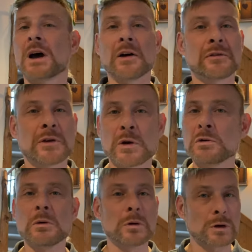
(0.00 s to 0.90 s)
a
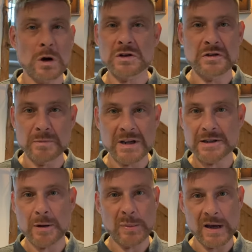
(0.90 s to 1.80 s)
few or lots of mixed
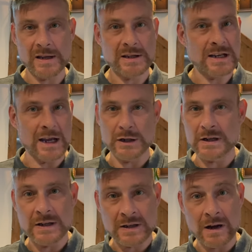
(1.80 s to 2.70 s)
up paints and you
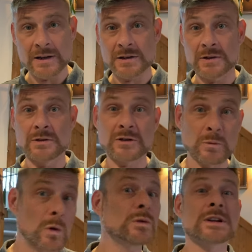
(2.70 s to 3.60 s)
decide to use them
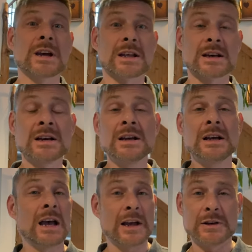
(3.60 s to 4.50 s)
all together,
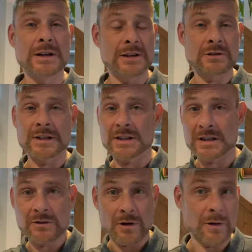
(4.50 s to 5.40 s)
and you literally
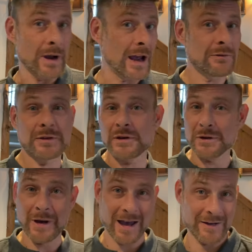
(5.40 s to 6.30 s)
just throw everything
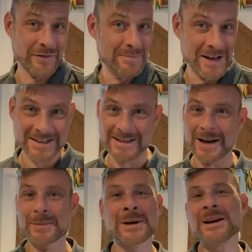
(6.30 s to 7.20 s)
you have mixed
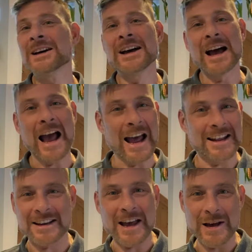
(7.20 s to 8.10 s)
up at
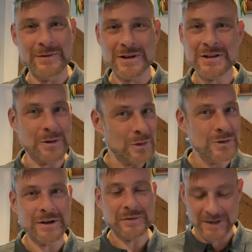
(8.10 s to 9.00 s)
the canvas, so all
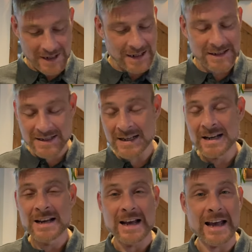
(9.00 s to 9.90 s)
different colors,
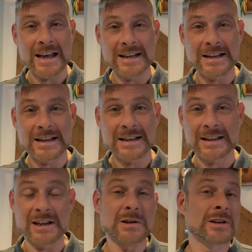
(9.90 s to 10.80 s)
and
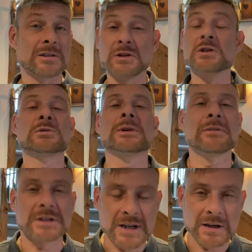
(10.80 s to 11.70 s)
then you can use
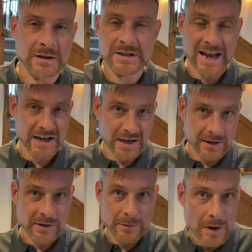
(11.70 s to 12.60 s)
whatever
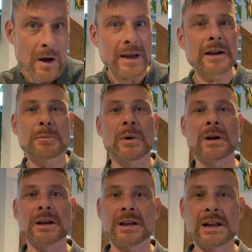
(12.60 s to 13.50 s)
technique you like,
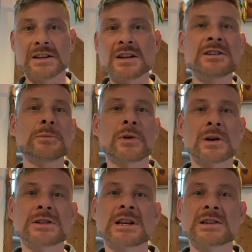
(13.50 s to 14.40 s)
but it's just the
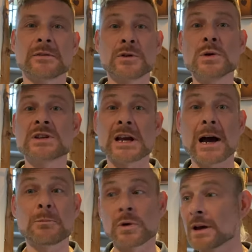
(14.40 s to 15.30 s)
process of using
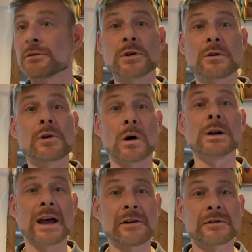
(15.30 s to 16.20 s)
up whatever you've got
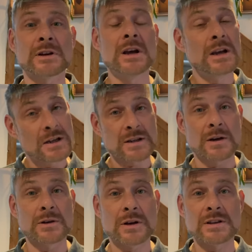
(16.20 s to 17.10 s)
left so
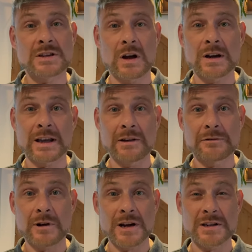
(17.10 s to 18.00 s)
you can start again
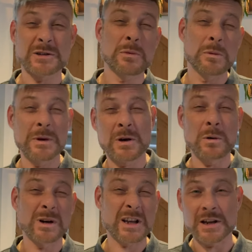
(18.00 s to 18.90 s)
fresh is what we
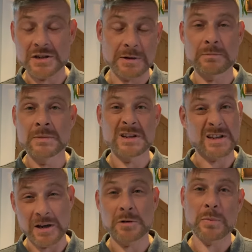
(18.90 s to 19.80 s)
call a kitchen
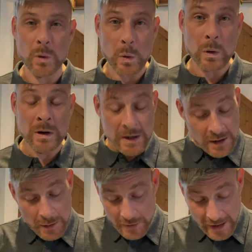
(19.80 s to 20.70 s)
sink pour.
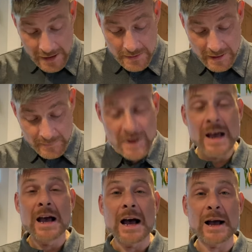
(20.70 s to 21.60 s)
But anyway,
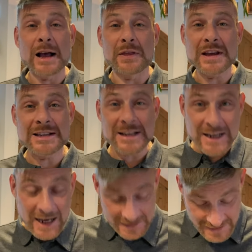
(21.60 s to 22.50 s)
these are the
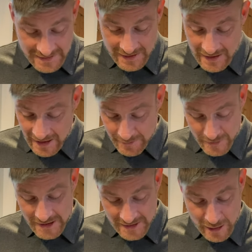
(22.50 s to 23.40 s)
colors that I had
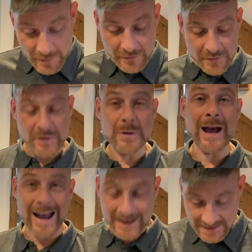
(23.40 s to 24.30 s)
mixed up and threw
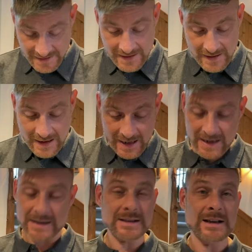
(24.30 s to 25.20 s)
at it. I had